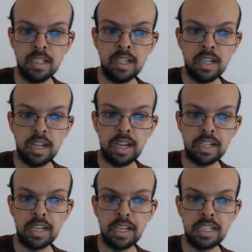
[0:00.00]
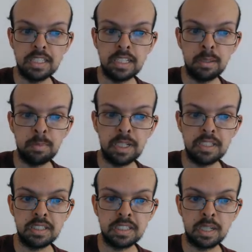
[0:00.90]
It can easily be
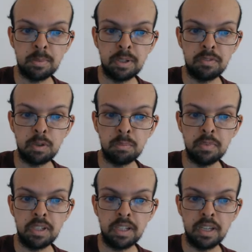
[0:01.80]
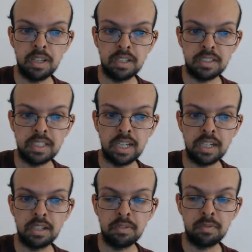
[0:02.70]
summoned from the deck
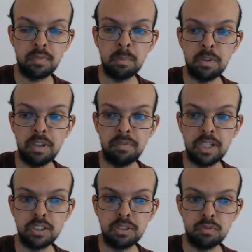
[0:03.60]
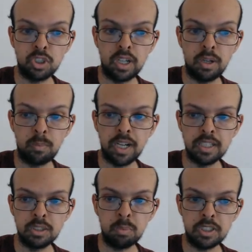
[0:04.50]
from the effect of Giant Rat,
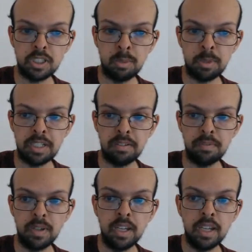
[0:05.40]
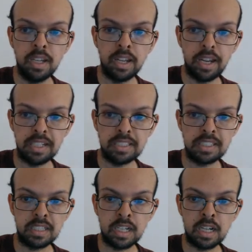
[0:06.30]
which I believe is
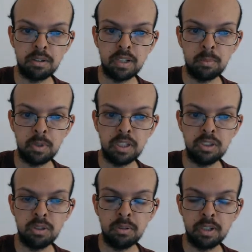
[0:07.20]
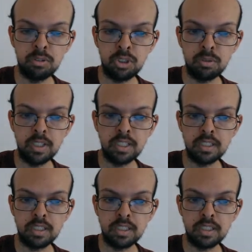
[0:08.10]
currently within Yu-Gi-Oh! Duel Links.